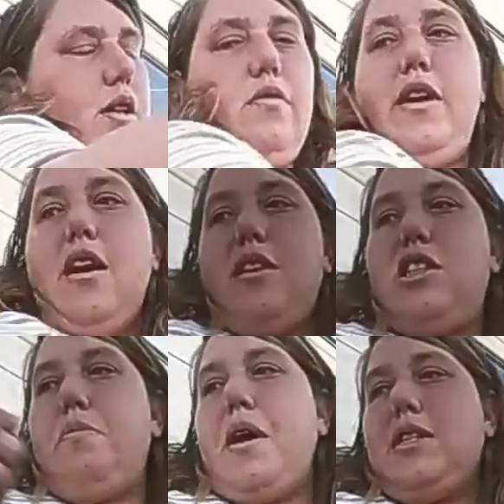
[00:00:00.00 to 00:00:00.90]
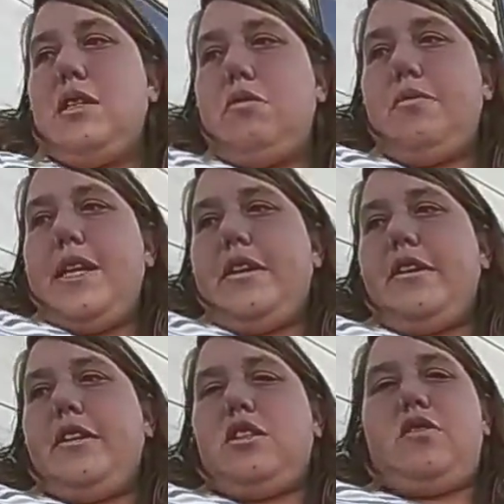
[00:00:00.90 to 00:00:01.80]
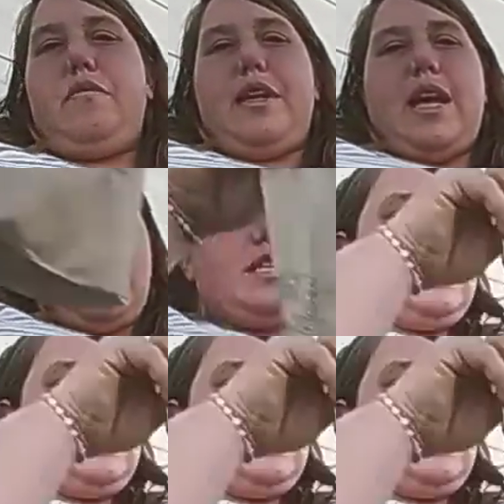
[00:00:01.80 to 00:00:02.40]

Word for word: we also bought some tweakers from the gas